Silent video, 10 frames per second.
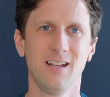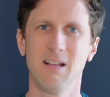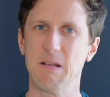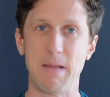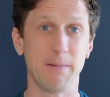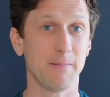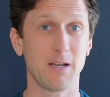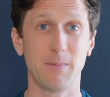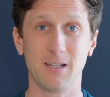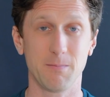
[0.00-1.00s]
Maybe I'm
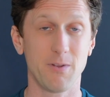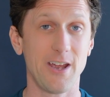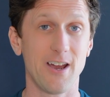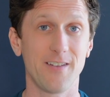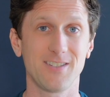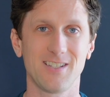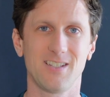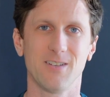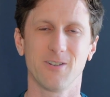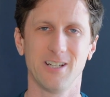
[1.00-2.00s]
not betting the playoffs. It's
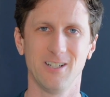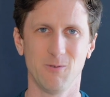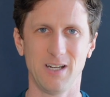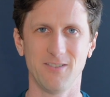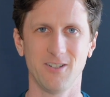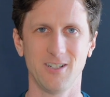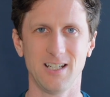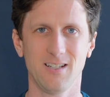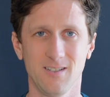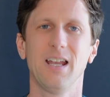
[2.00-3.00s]
different, whatever it
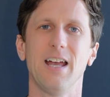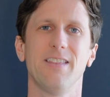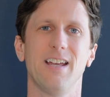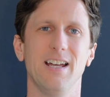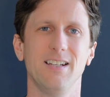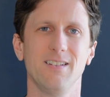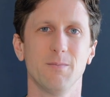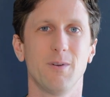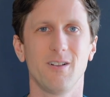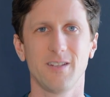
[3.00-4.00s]
is. And then the
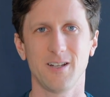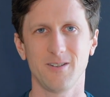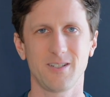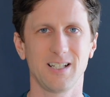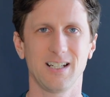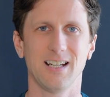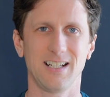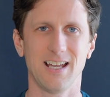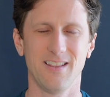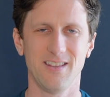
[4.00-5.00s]
ball knower is going to kind of
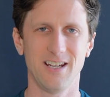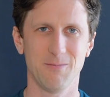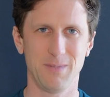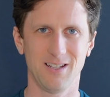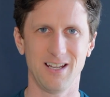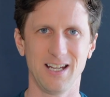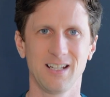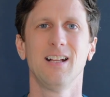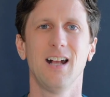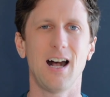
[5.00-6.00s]
get in there and be
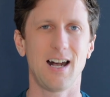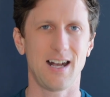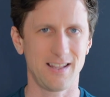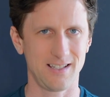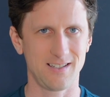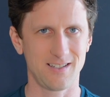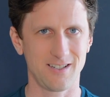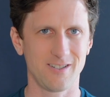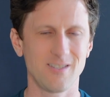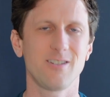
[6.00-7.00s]
like, this is a
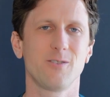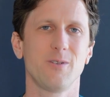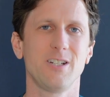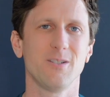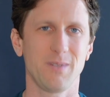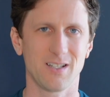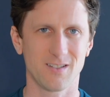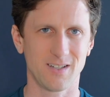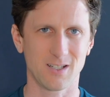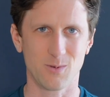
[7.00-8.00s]
good situation because
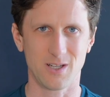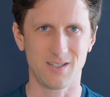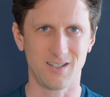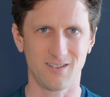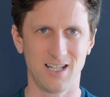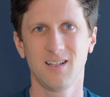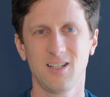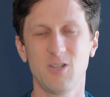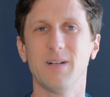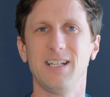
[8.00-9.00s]
of XYZ, right?
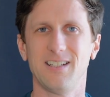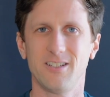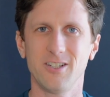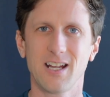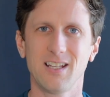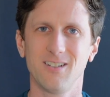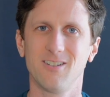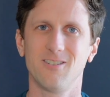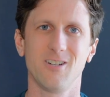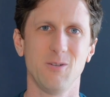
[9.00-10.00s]
You might need to check it,
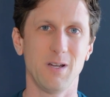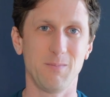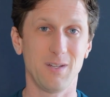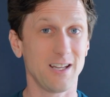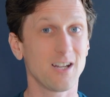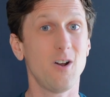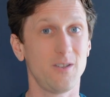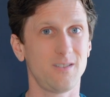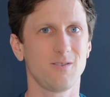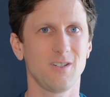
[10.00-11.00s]
or you might be like, oh,
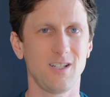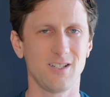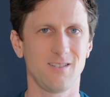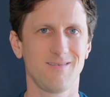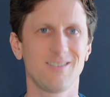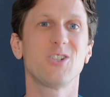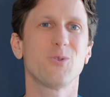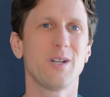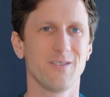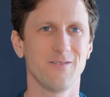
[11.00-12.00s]
this is a really good
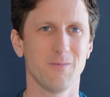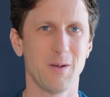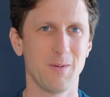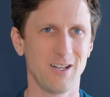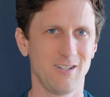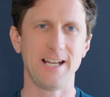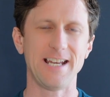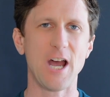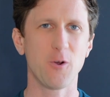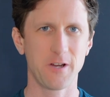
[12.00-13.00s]
situation for my model.
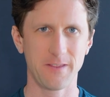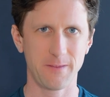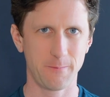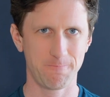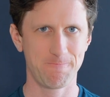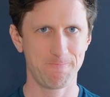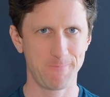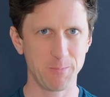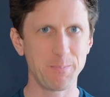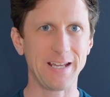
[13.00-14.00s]
Now we're at
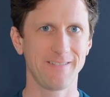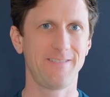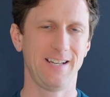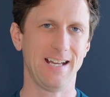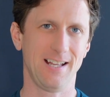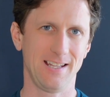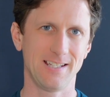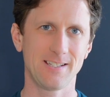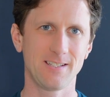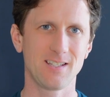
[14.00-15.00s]
the big finale.
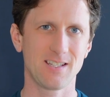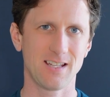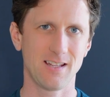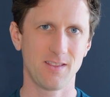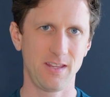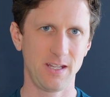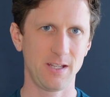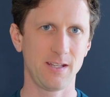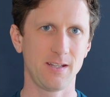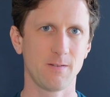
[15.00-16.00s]
This is
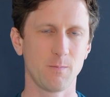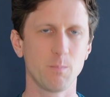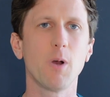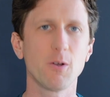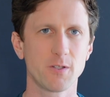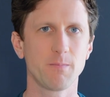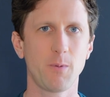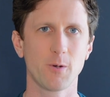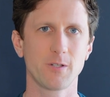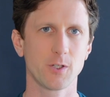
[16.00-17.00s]
the most
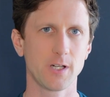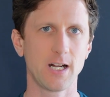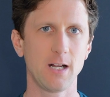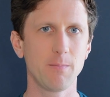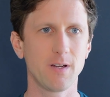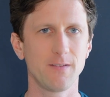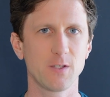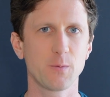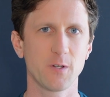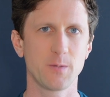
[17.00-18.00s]
important job of a
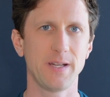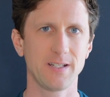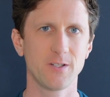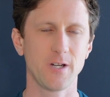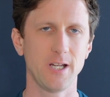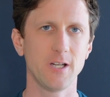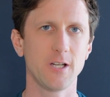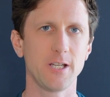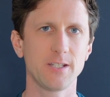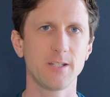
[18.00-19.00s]
sports betting trader,
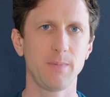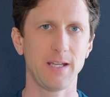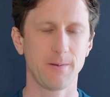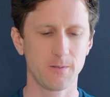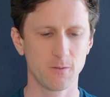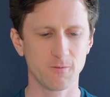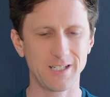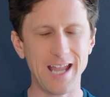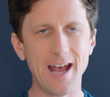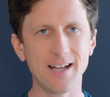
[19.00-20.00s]
is to be able to
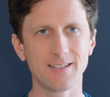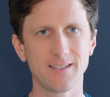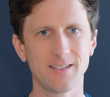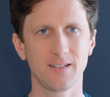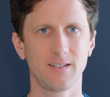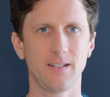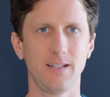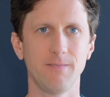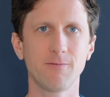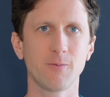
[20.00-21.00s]
react to
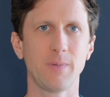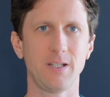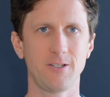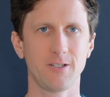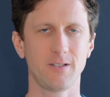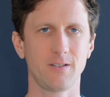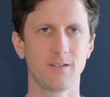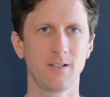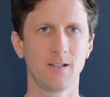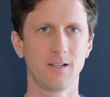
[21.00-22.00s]
the information
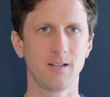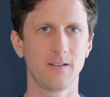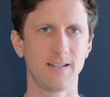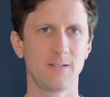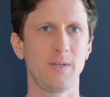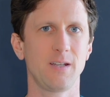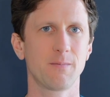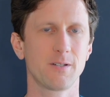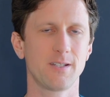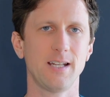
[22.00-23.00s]
that's being
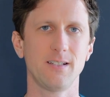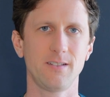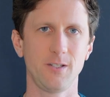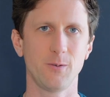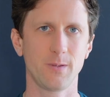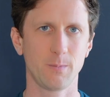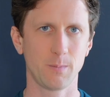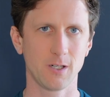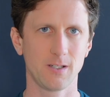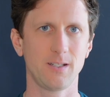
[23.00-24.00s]
presented to you in the
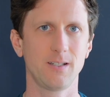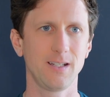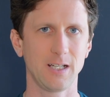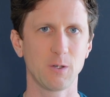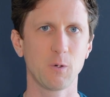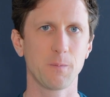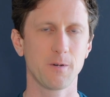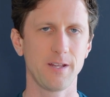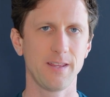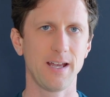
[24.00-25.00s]
market,
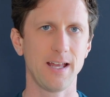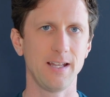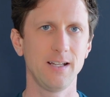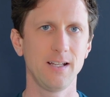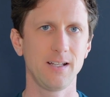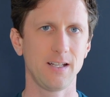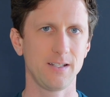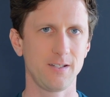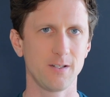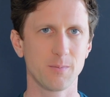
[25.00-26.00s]
incorporate that
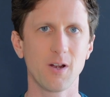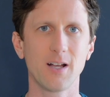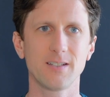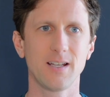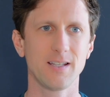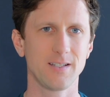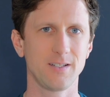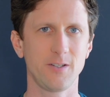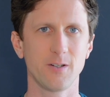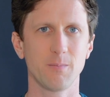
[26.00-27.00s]
into your process,
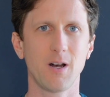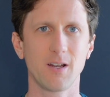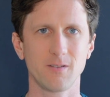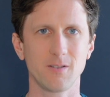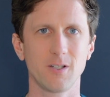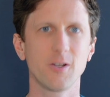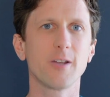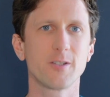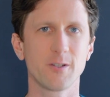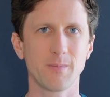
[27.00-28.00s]
into your model,
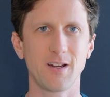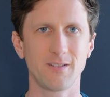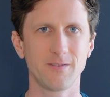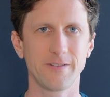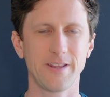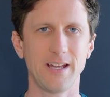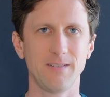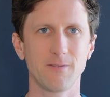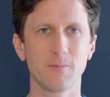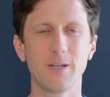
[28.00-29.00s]
adjust your model for that
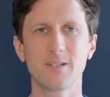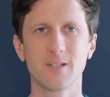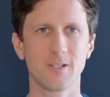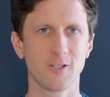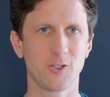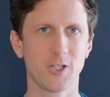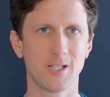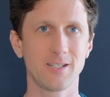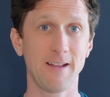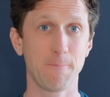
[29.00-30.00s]
information, or
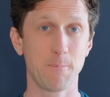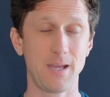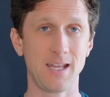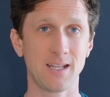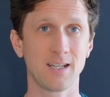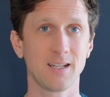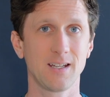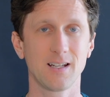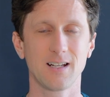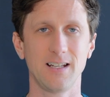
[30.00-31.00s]
just make
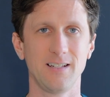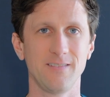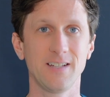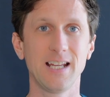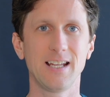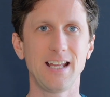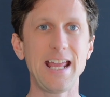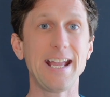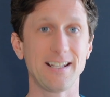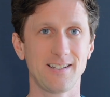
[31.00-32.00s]
kind of
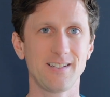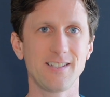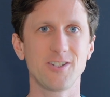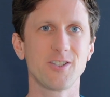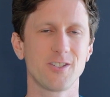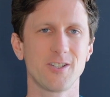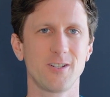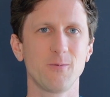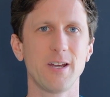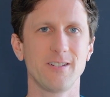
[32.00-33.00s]
hand decisions
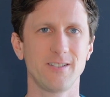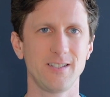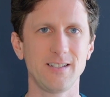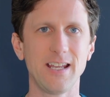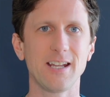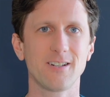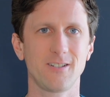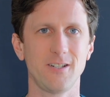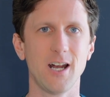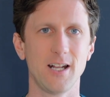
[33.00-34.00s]
on whether to take or
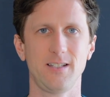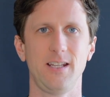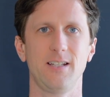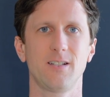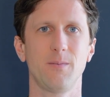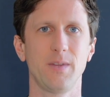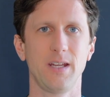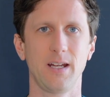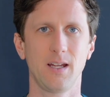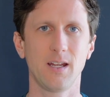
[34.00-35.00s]
not take
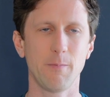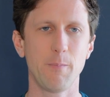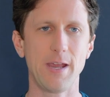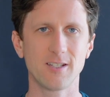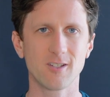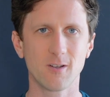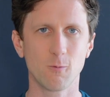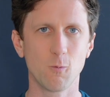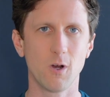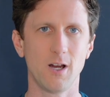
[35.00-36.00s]
something based
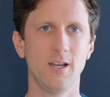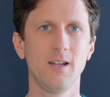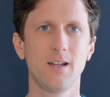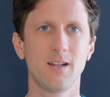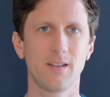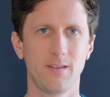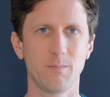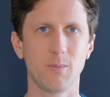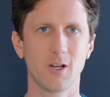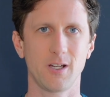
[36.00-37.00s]
on what the
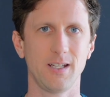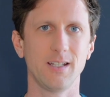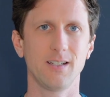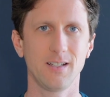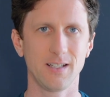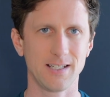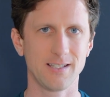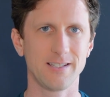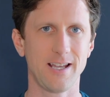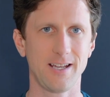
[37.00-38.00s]
market is
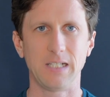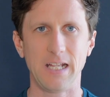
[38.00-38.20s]
saying.